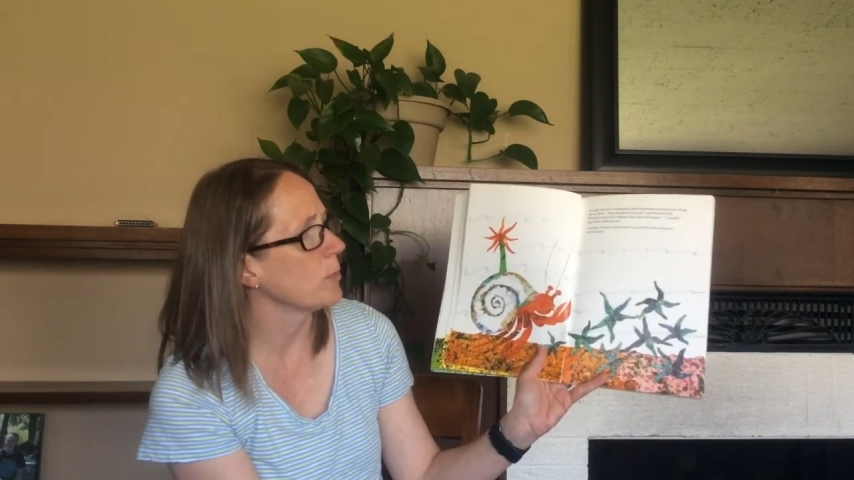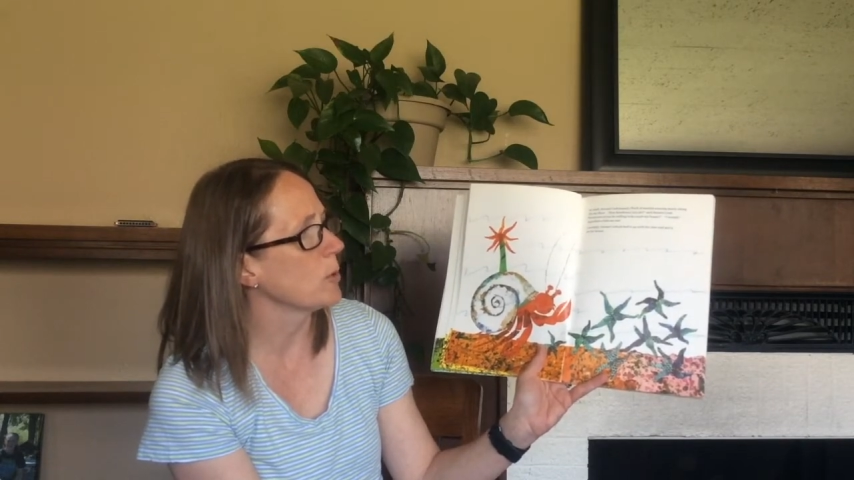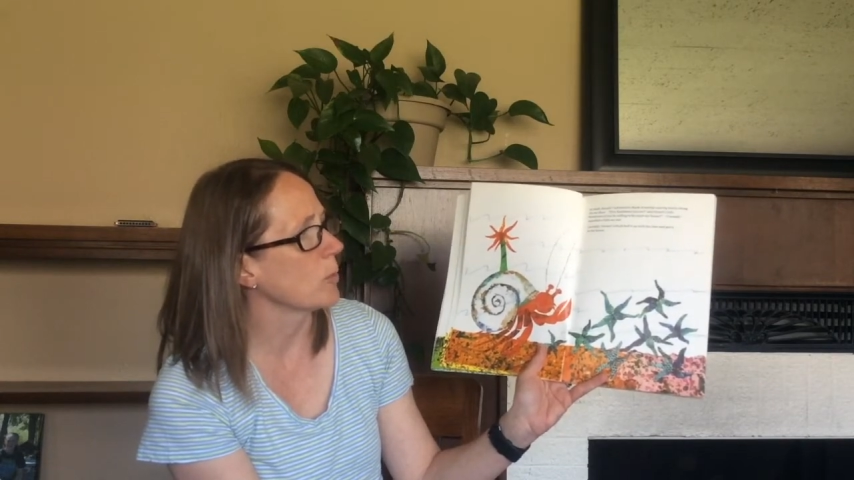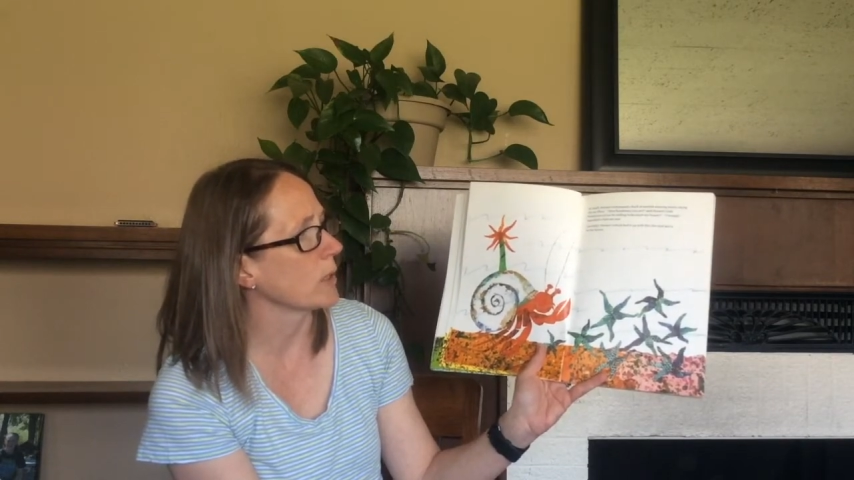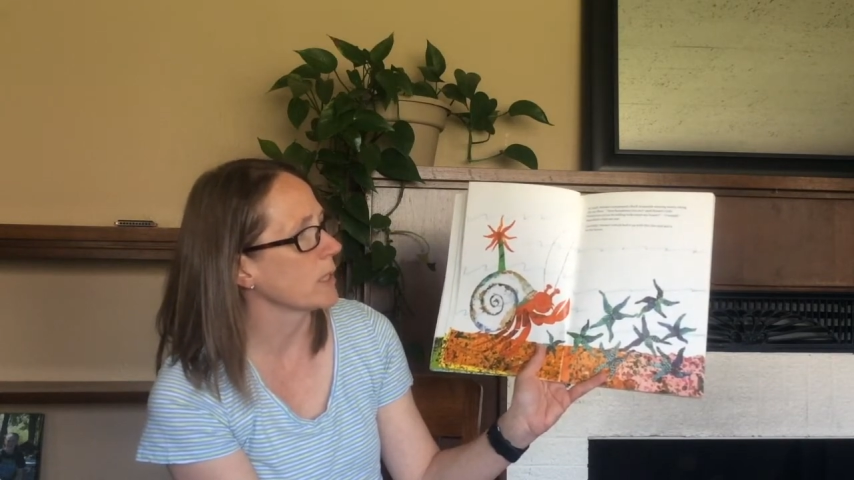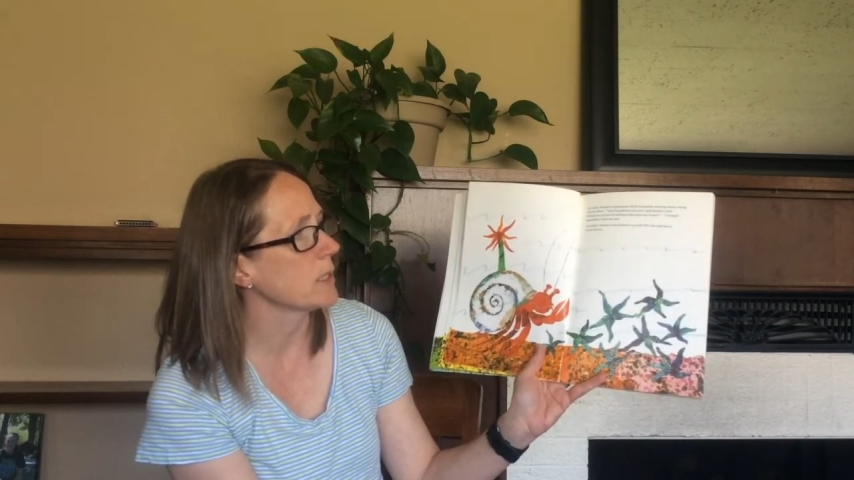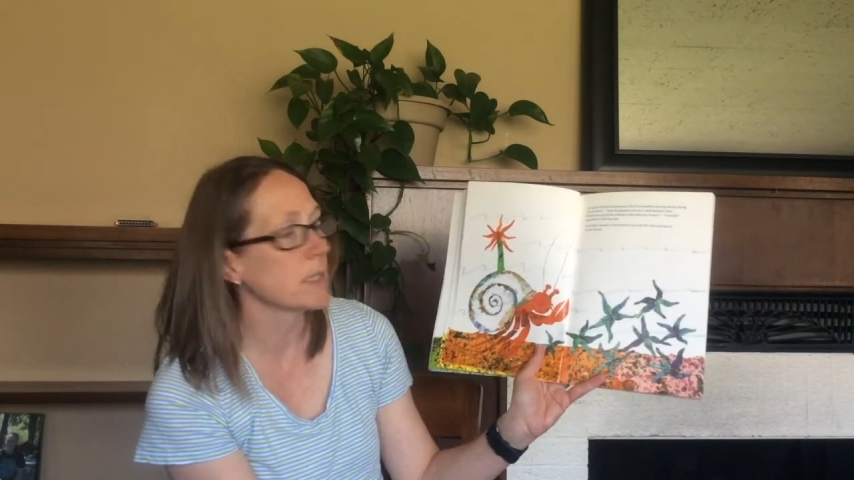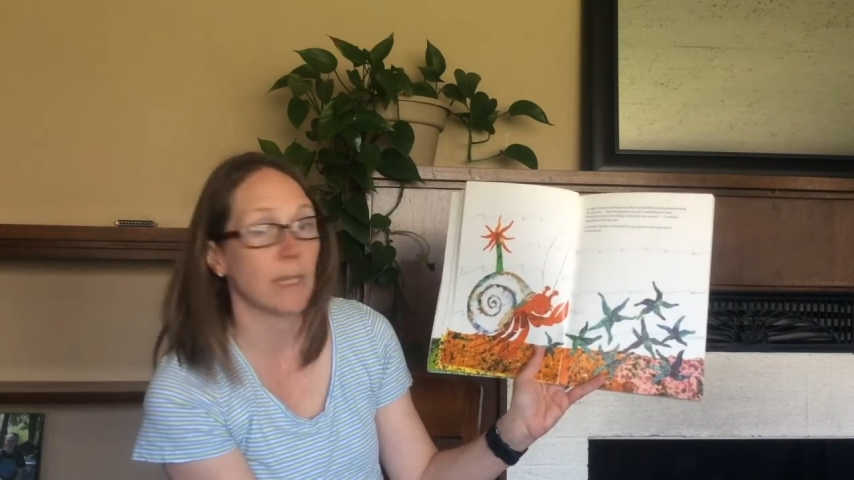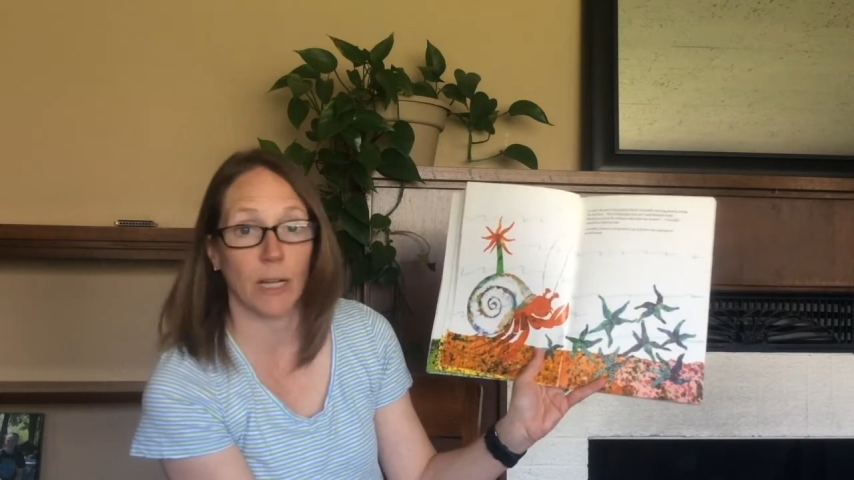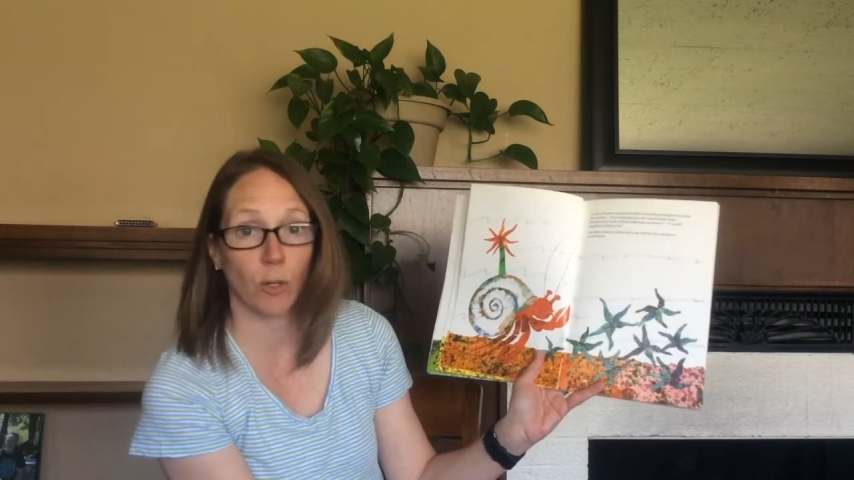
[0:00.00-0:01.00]
be willing to
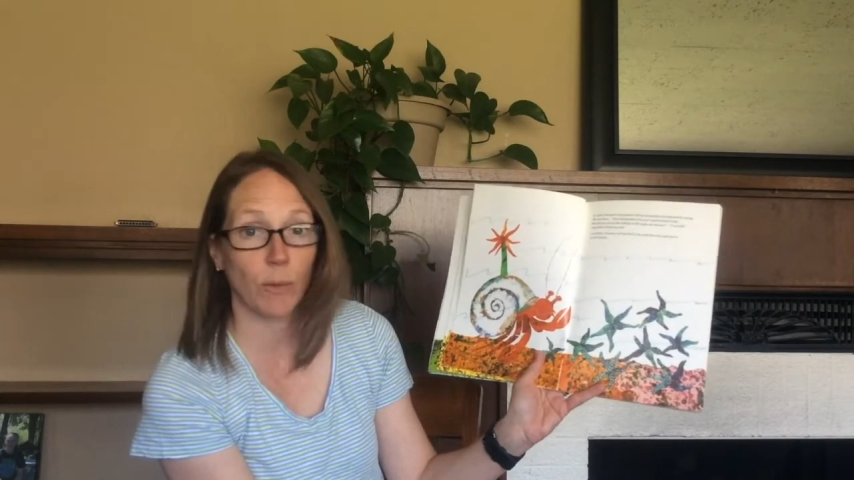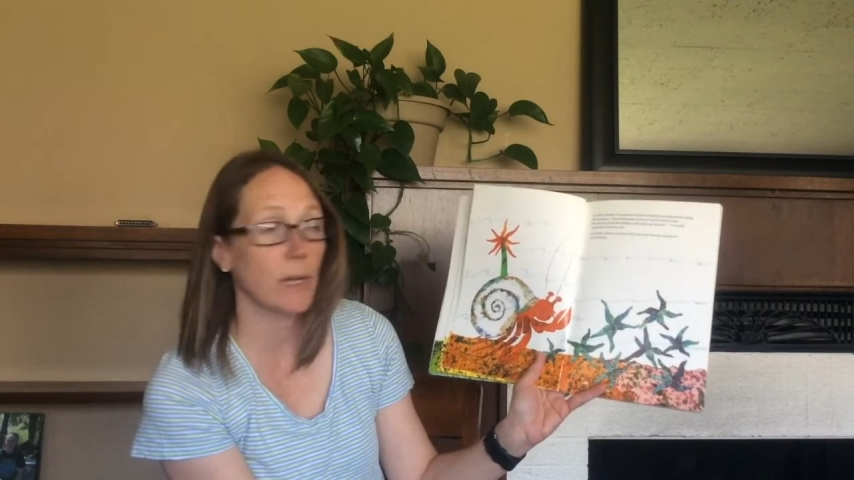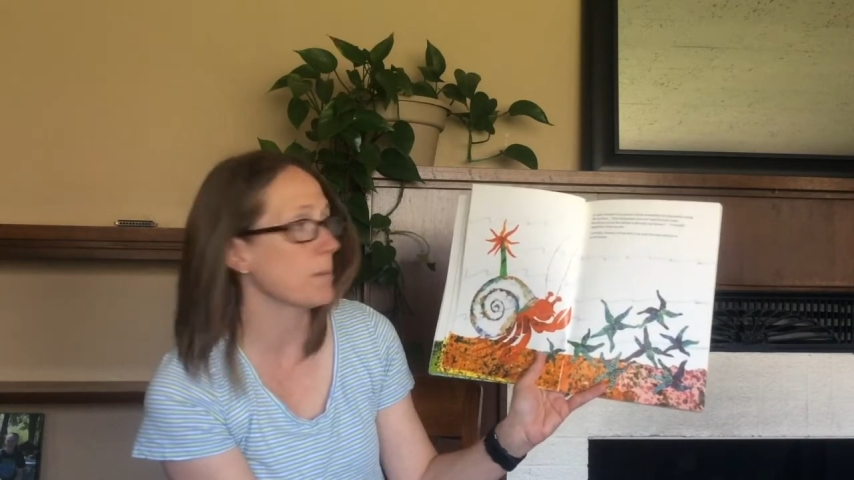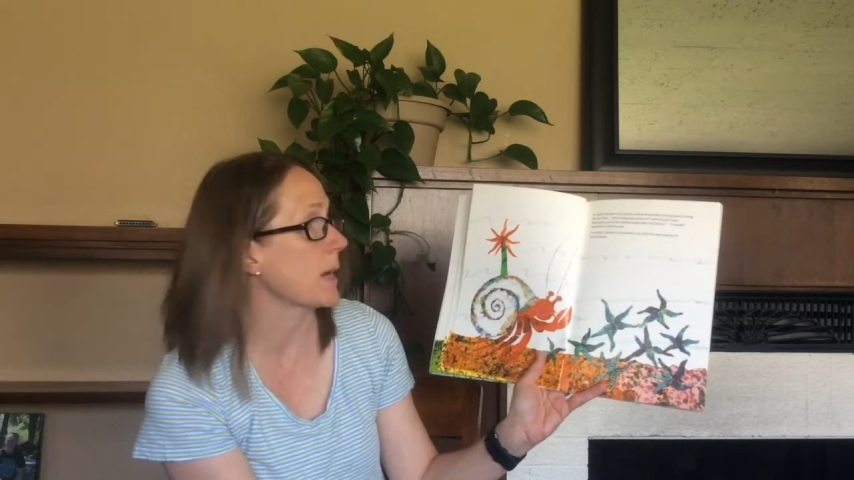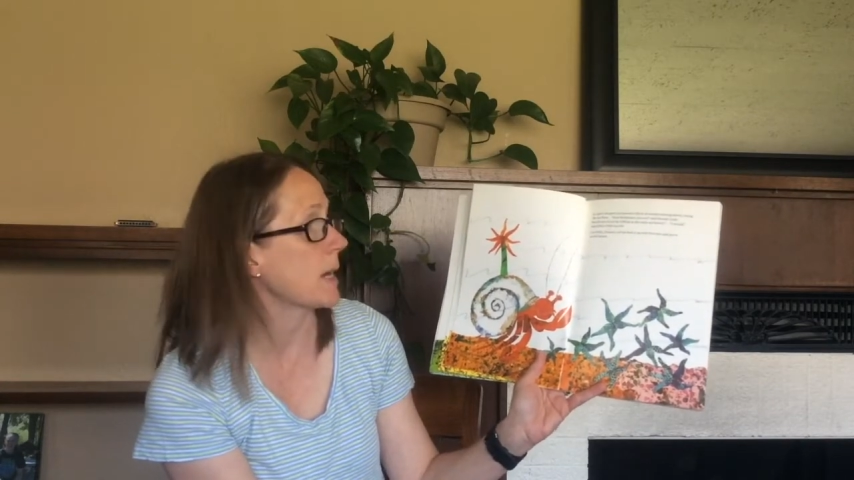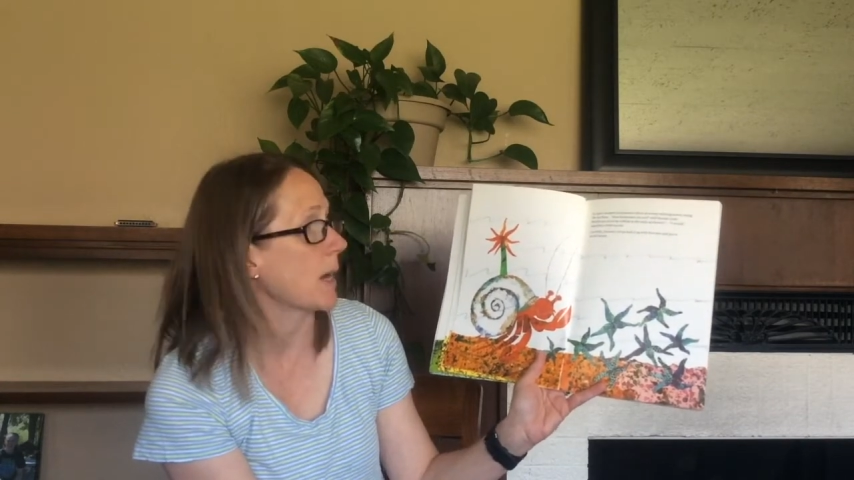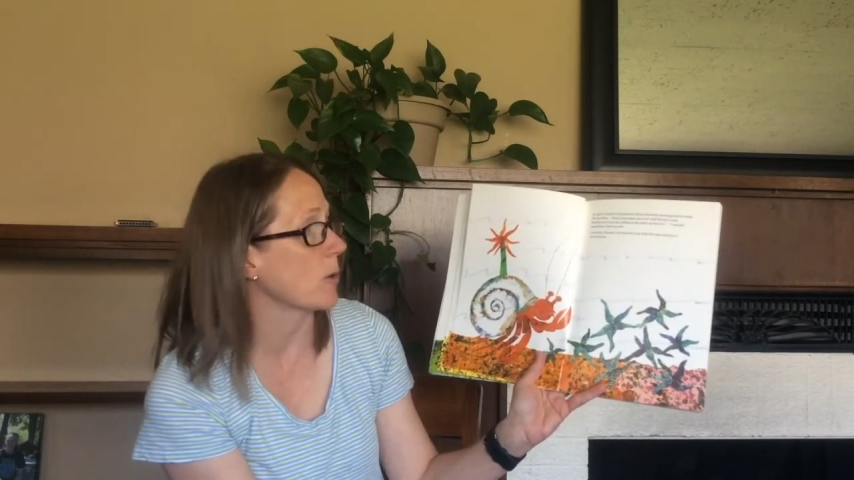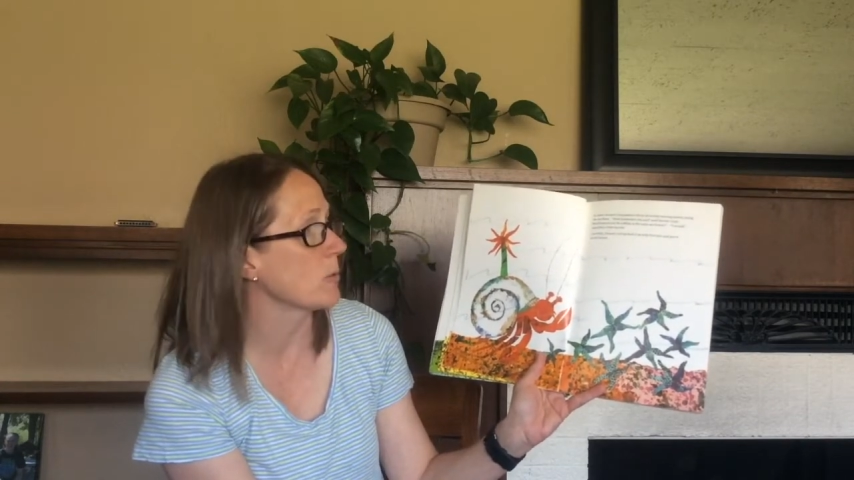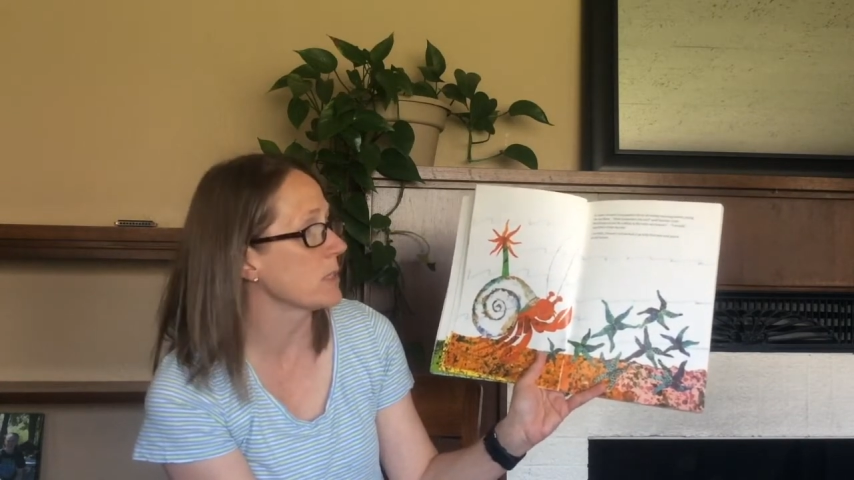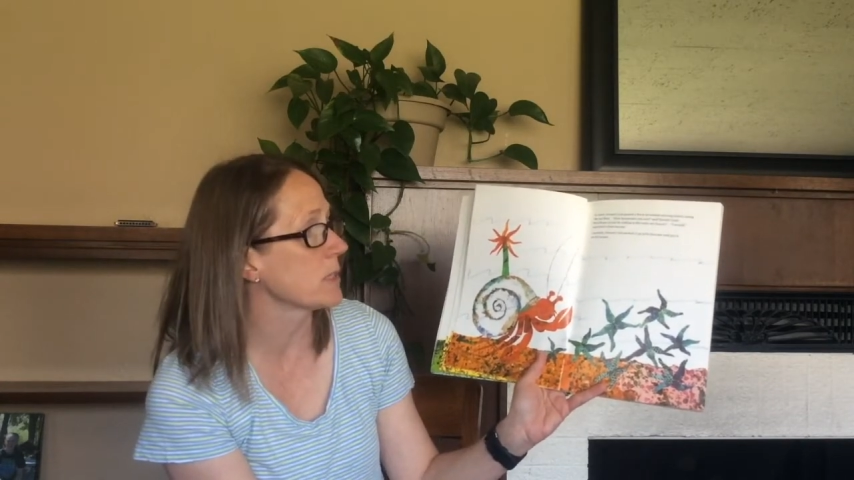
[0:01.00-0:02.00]
decorate my
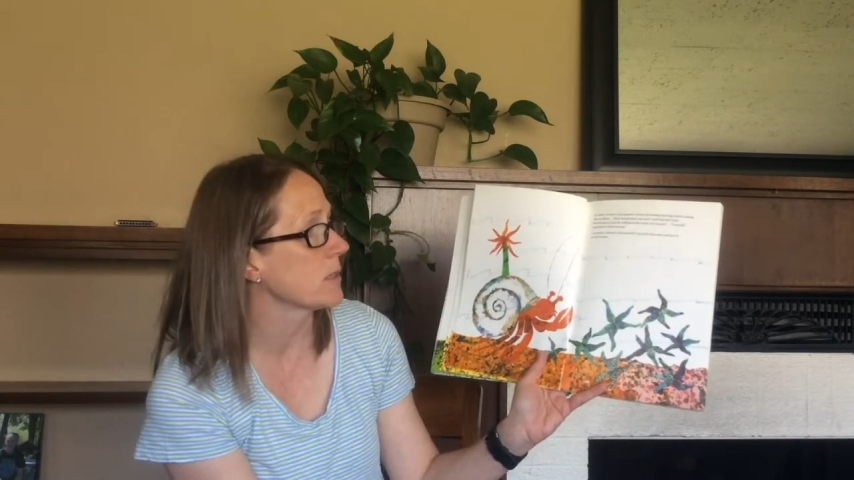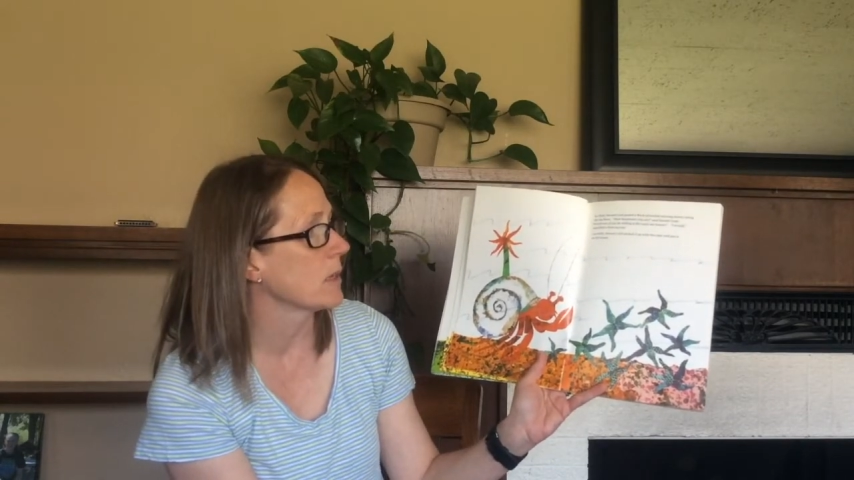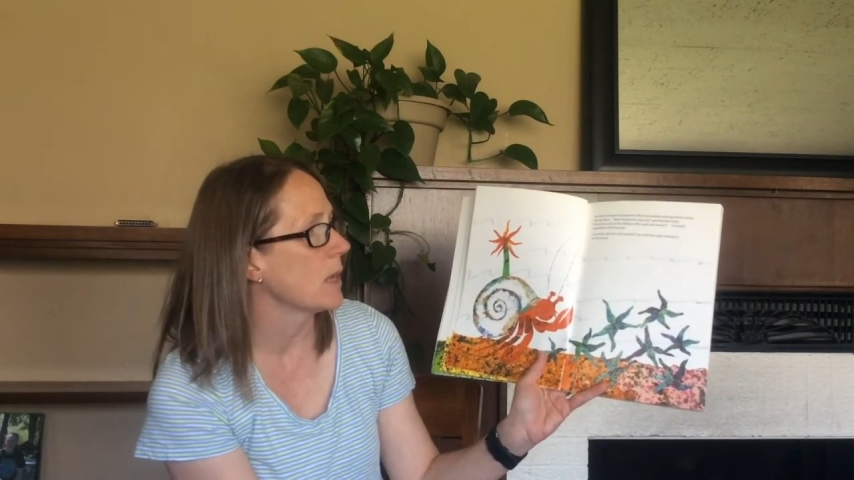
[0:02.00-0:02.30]
house?